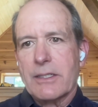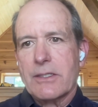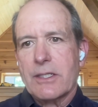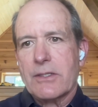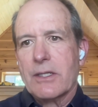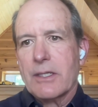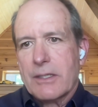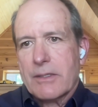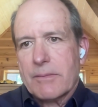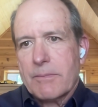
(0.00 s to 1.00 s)
It, it
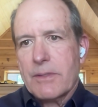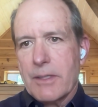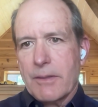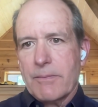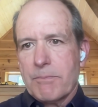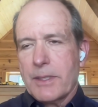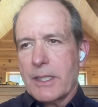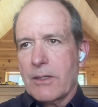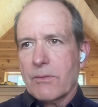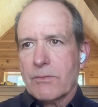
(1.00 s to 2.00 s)
uh,
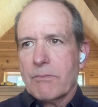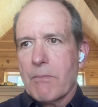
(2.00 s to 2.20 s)
you know,